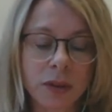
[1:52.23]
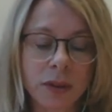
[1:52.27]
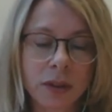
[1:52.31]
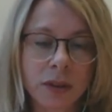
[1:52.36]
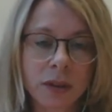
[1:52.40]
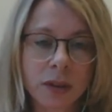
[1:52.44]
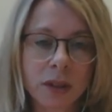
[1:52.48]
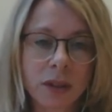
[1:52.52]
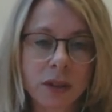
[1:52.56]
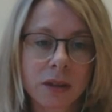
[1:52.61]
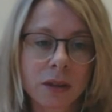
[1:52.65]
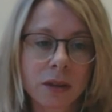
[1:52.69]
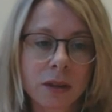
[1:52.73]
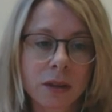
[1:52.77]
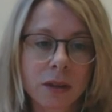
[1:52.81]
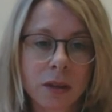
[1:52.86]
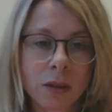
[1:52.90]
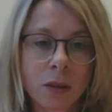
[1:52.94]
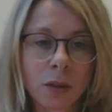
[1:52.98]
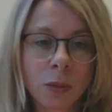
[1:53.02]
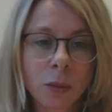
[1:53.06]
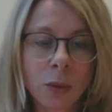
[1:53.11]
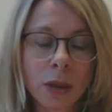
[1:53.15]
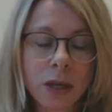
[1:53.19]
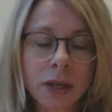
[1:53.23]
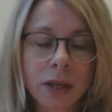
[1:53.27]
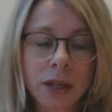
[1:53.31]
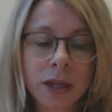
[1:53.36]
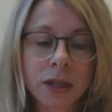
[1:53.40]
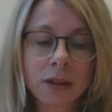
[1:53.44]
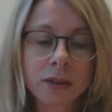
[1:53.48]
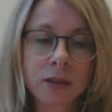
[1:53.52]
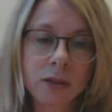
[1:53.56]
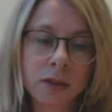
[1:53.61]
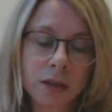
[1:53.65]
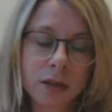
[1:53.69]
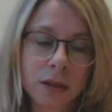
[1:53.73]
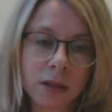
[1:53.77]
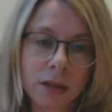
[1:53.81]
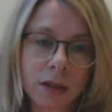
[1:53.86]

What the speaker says: I think on the one hand,